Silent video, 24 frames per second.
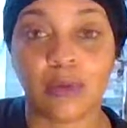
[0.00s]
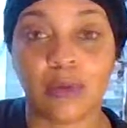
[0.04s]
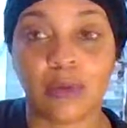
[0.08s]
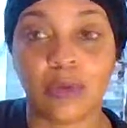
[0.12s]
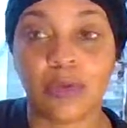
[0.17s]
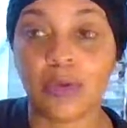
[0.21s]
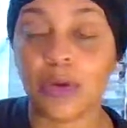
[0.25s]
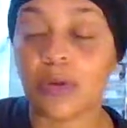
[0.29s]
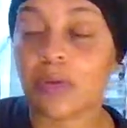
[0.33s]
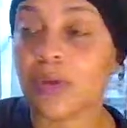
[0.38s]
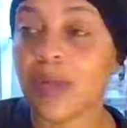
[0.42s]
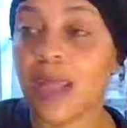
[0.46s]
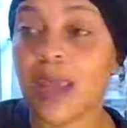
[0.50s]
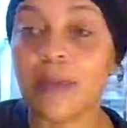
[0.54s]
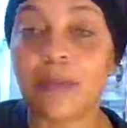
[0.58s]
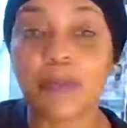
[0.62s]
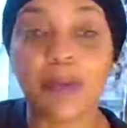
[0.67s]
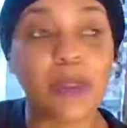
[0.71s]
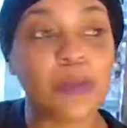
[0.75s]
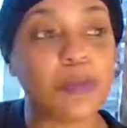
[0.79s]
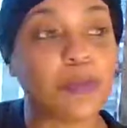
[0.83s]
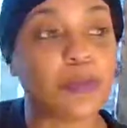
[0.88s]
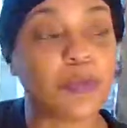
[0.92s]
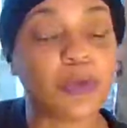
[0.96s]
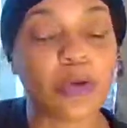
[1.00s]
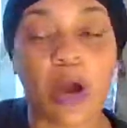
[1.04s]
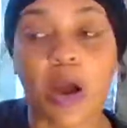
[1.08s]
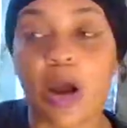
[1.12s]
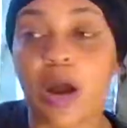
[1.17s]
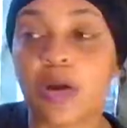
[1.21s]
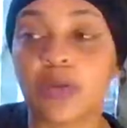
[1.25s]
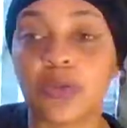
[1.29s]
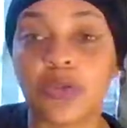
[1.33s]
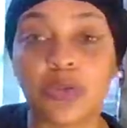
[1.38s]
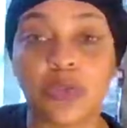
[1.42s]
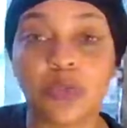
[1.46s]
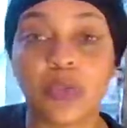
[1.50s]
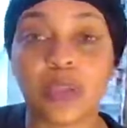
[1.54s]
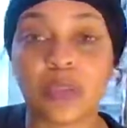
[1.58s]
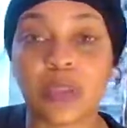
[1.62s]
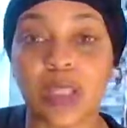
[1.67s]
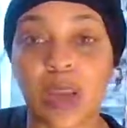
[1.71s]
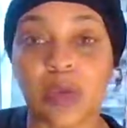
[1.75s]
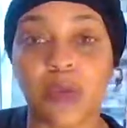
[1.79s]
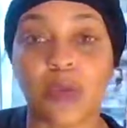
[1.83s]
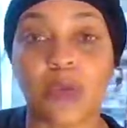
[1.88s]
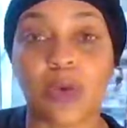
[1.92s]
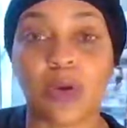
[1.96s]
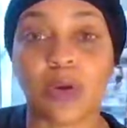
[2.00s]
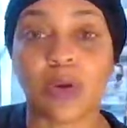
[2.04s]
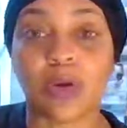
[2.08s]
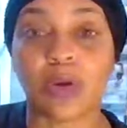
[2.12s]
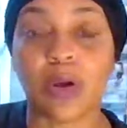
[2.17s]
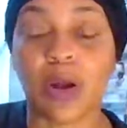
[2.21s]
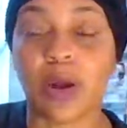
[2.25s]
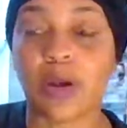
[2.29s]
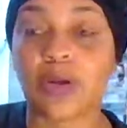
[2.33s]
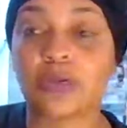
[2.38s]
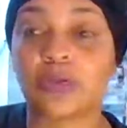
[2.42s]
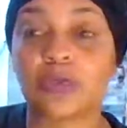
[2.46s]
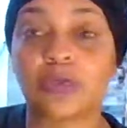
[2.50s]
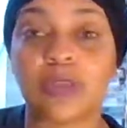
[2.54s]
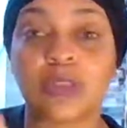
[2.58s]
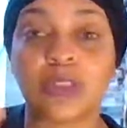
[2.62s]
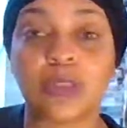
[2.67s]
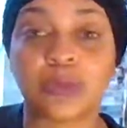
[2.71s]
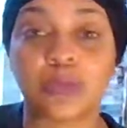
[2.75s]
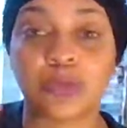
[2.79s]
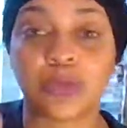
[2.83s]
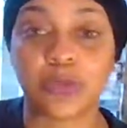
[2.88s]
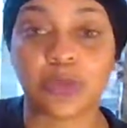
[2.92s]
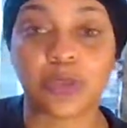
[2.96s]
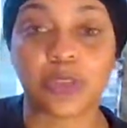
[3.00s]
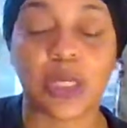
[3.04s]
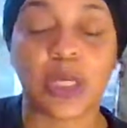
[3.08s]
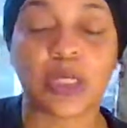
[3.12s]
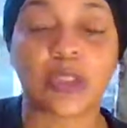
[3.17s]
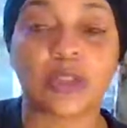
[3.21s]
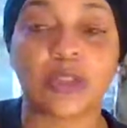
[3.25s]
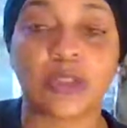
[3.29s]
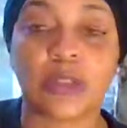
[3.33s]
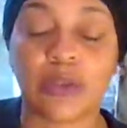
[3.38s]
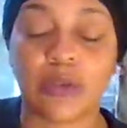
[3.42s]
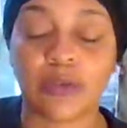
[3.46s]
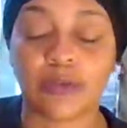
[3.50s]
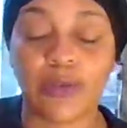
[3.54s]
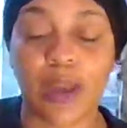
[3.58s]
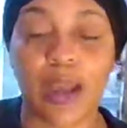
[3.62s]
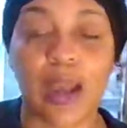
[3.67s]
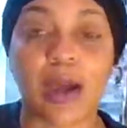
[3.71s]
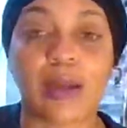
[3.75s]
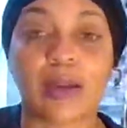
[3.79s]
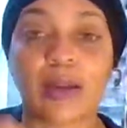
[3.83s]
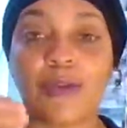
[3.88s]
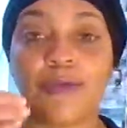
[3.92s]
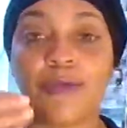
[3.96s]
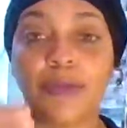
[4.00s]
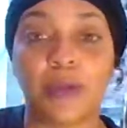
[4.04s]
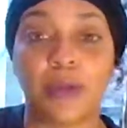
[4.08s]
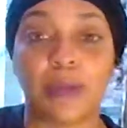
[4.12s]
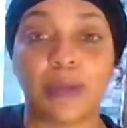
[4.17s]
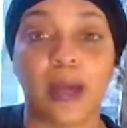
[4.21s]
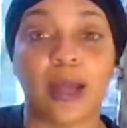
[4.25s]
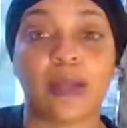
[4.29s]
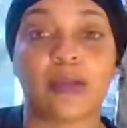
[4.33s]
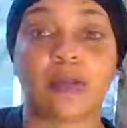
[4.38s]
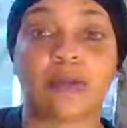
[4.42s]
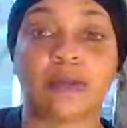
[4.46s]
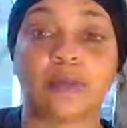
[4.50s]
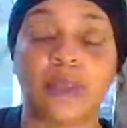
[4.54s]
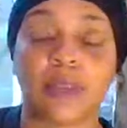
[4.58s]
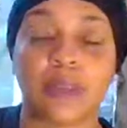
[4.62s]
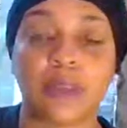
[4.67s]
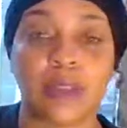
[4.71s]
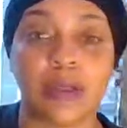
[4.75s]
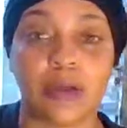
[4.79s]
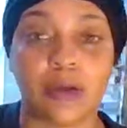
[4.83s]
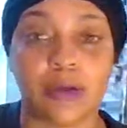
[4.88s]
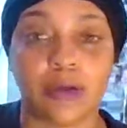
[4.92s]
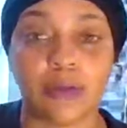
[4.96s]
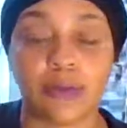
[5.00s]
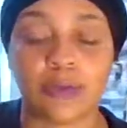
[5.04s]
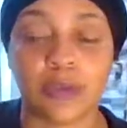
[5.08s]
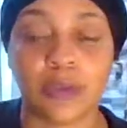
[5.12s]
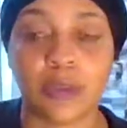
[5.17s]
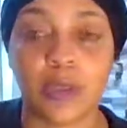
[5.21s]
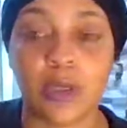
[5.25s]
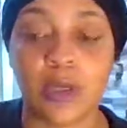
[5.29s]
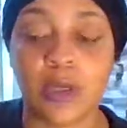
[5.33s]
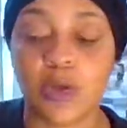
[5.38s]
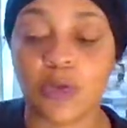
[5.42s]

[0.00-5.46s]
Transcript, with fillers: You know, let people call you what they want to call you. It's projection of how they feel about themselves.